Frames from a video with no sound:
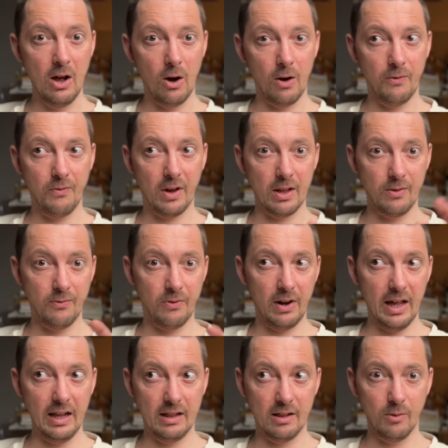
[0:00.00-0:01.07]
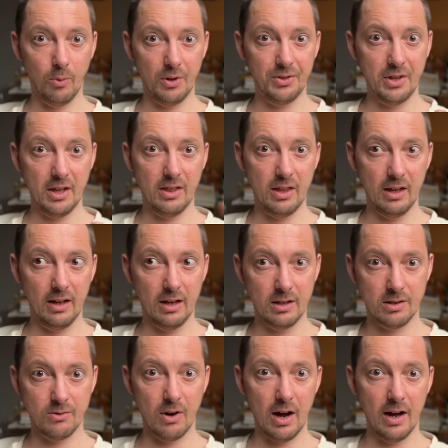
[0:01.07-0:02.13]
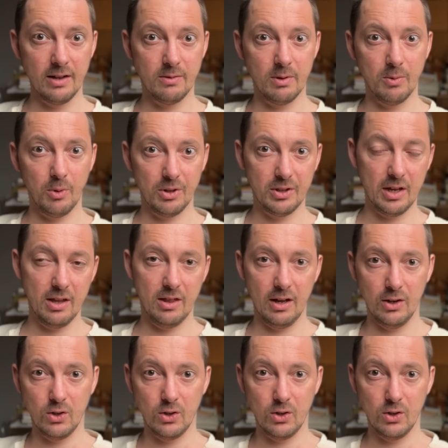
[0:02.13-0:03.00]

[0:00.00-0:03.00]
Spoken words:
of conflating what they think is right with what they think